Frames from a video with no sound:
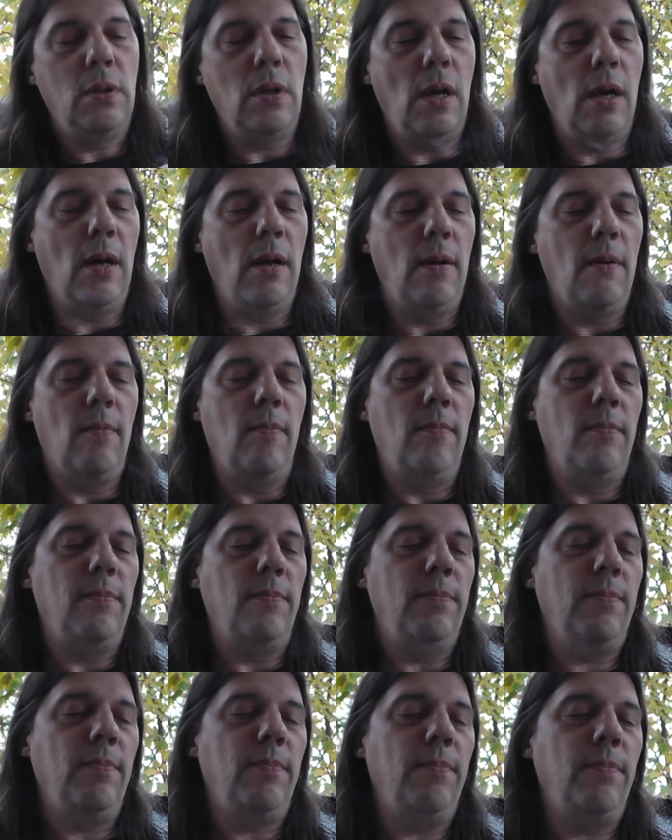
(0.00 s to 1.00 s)

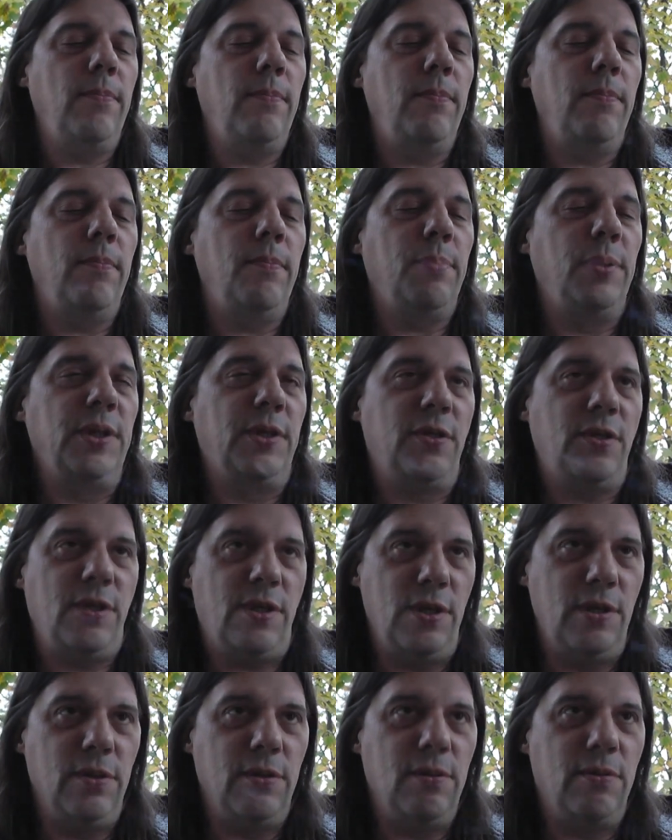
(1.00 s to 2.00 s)
But
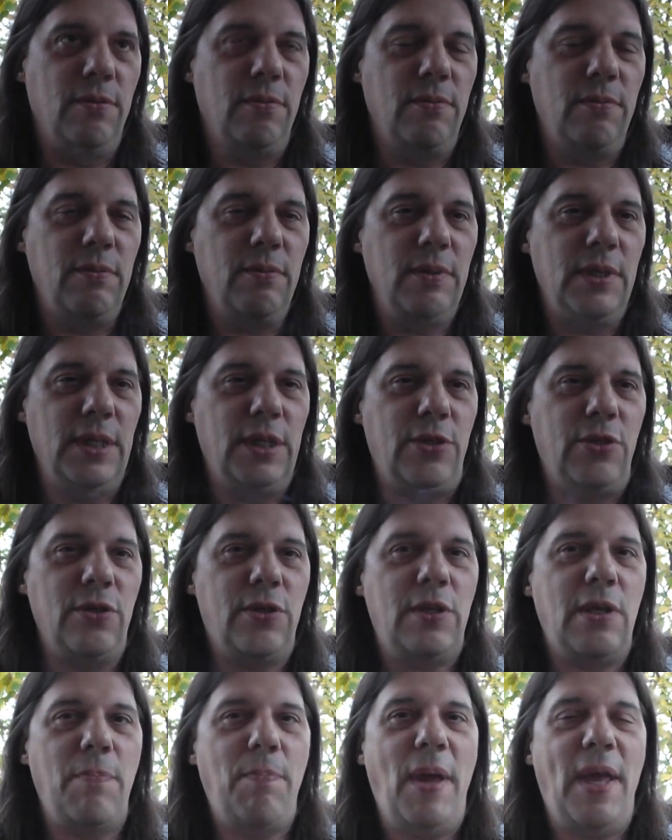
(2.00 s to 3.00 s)
still, it
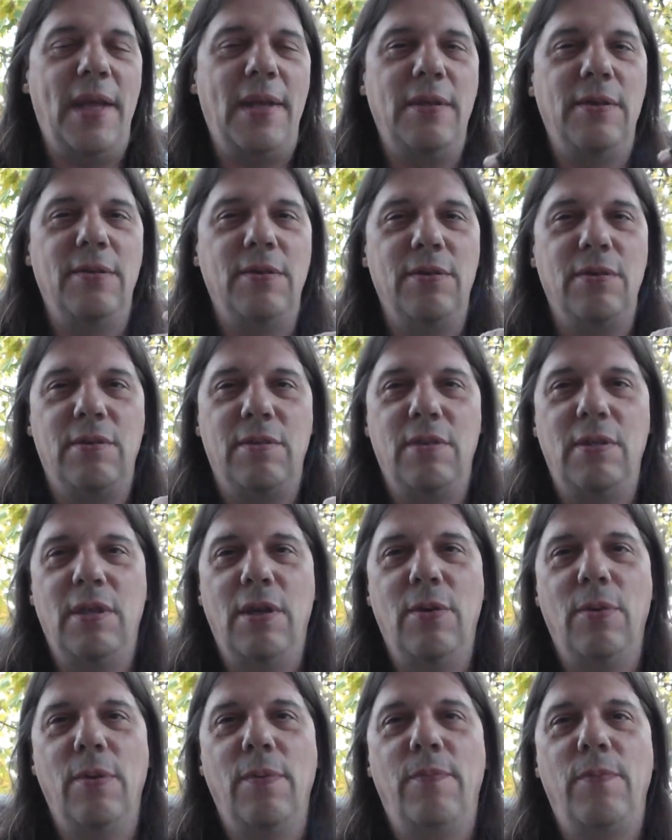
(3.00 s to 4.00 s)
just depends. You
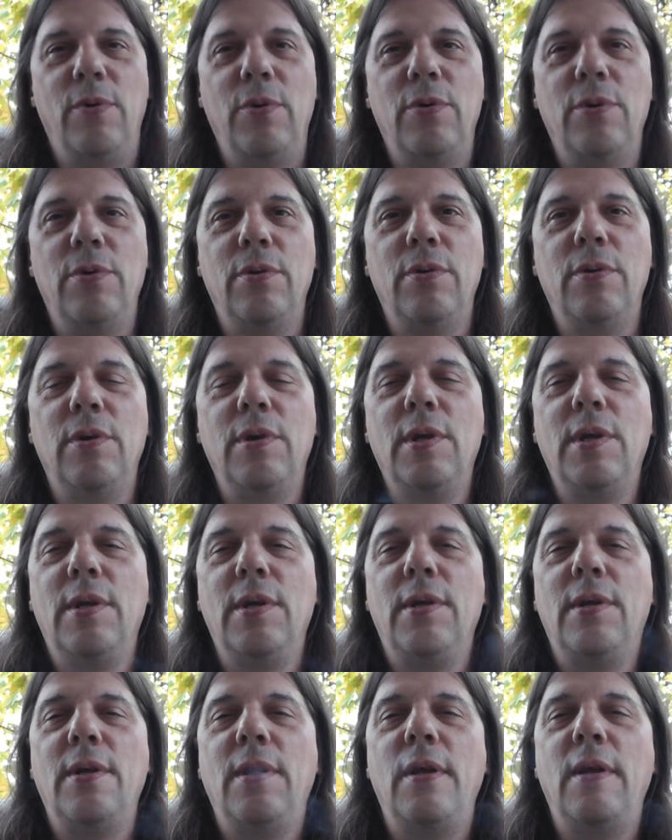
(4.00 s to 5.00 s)
know,
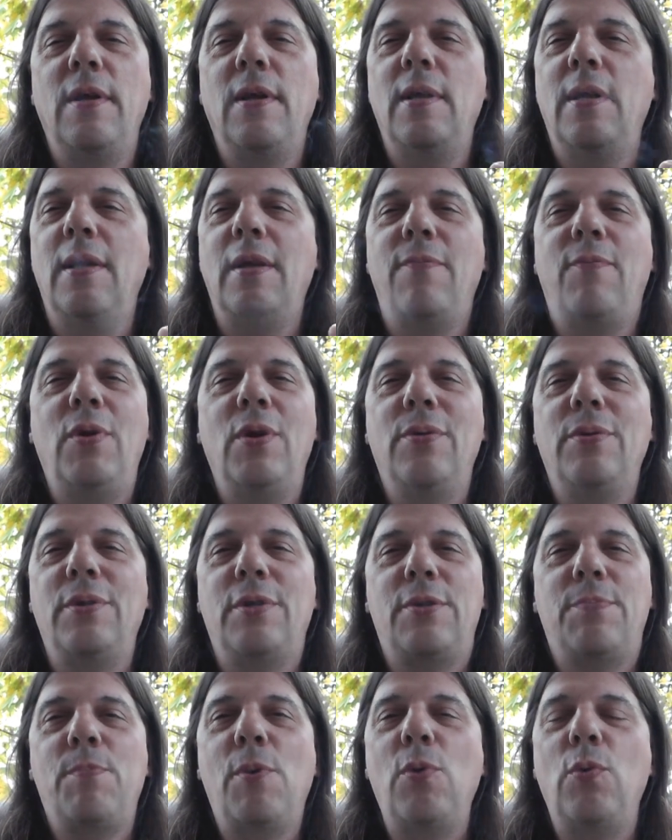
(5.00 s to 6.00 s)
if you only
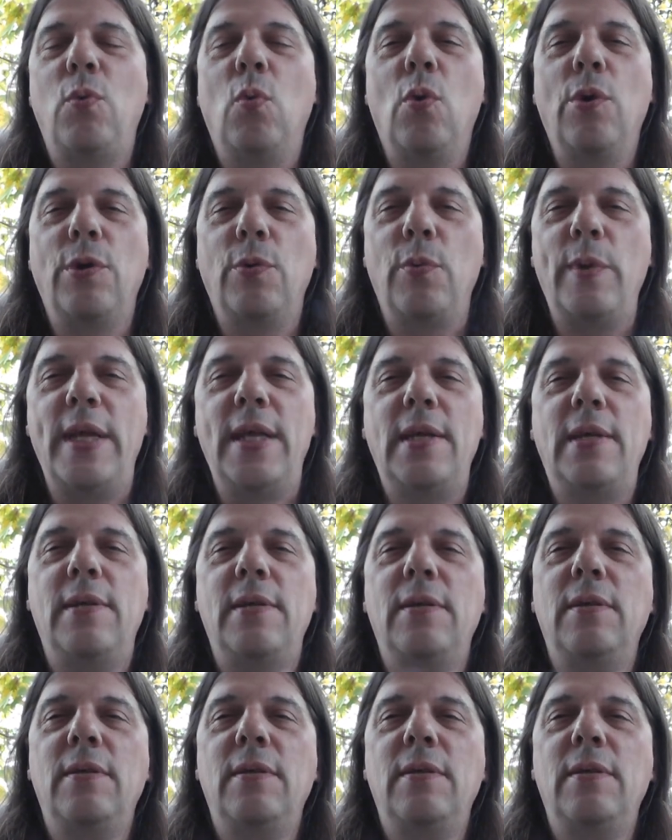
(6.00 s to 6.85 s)
smoke one a week,